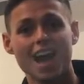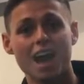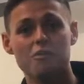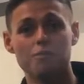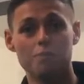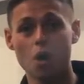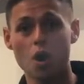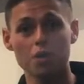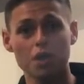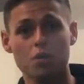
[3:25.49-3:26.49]
I've bought
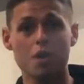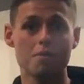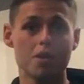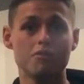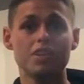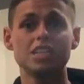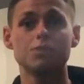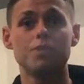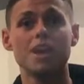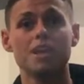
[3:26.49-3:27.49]
all the equipment,
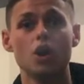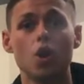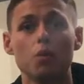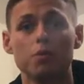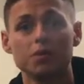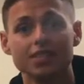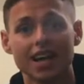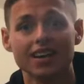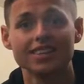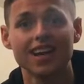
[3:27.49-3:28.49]
resprayed it up
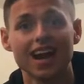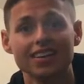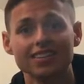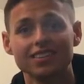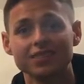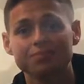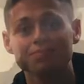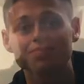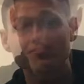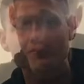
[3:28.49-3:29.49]
second hand.
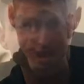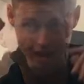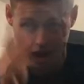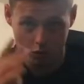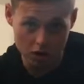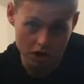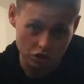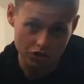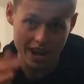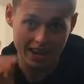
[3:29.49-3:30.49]
I now
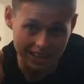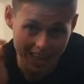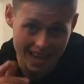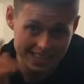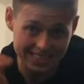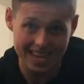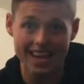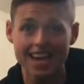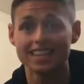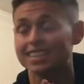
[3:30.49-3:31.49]
train clients
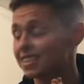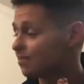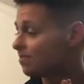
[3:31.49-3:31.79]
in it,